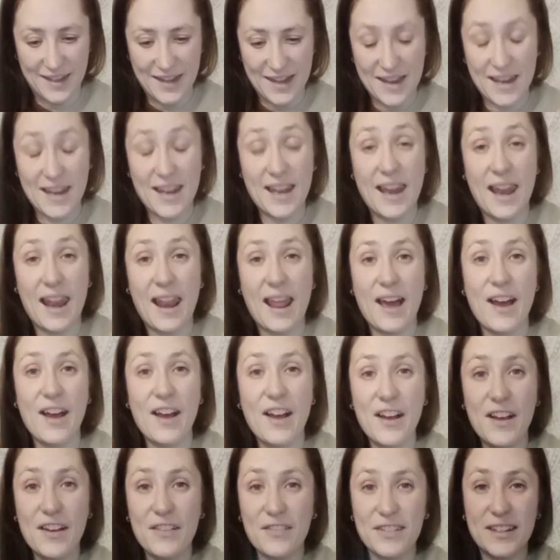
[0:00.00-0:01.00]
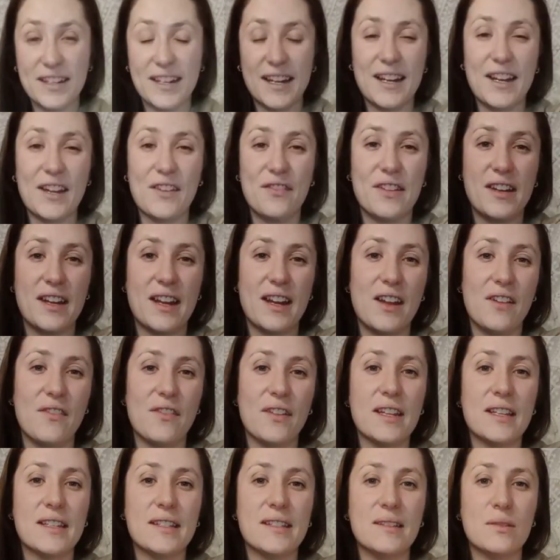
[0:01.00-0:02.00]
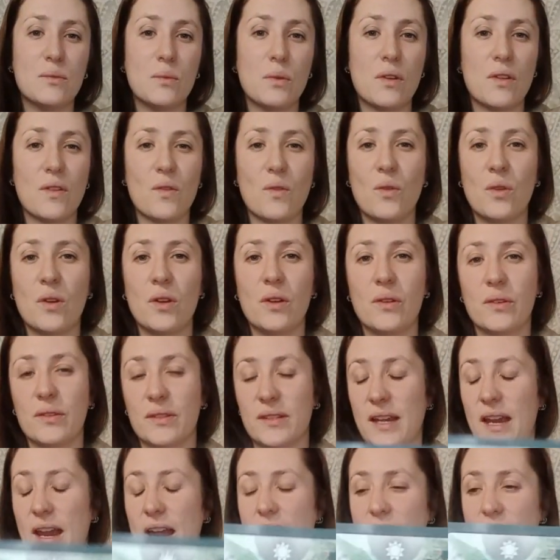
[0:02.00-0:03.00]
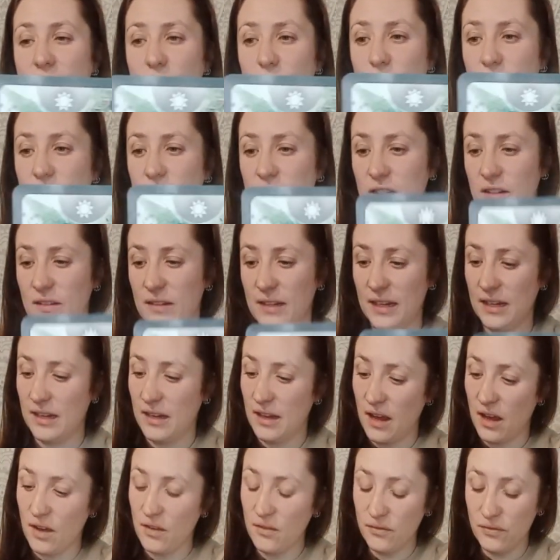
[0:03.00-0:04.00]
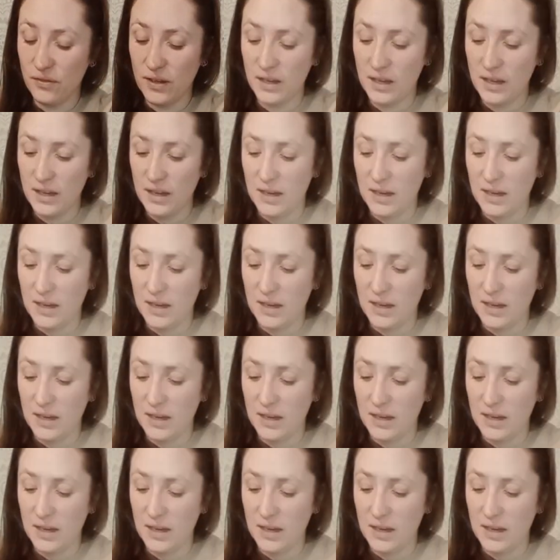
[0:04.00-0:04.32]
I love it, I love it, I love it. This is one of the oils I absolutely love.